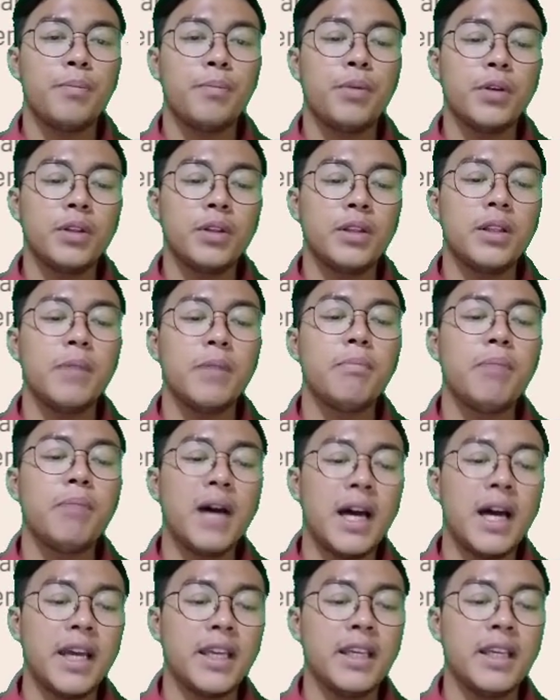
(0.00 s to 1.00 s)
put the
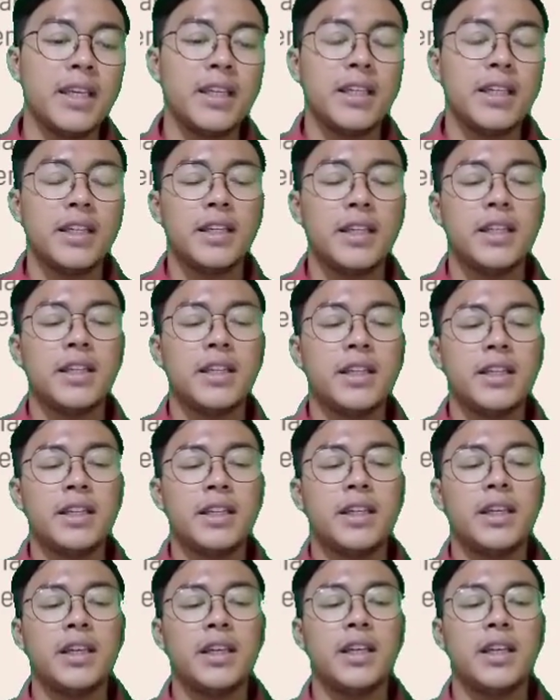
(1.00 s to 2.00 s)
by
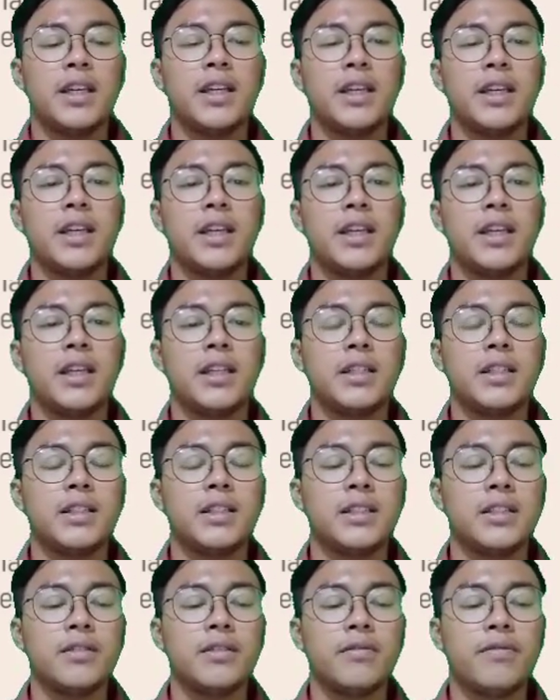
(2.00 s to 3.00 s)

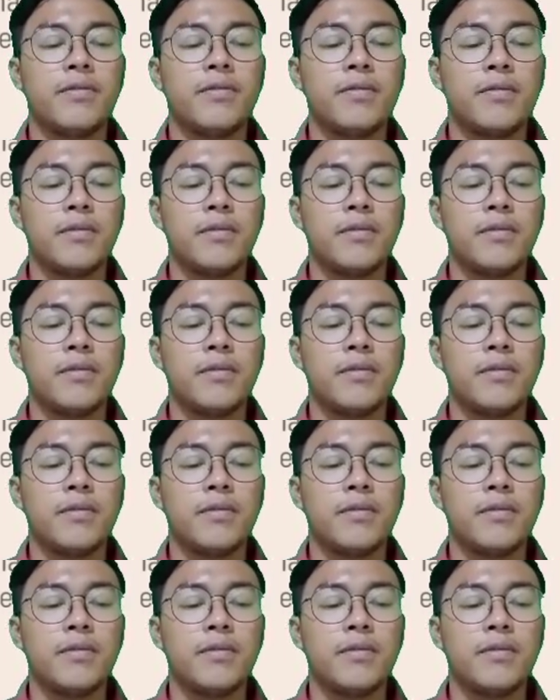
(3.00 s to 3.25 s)
in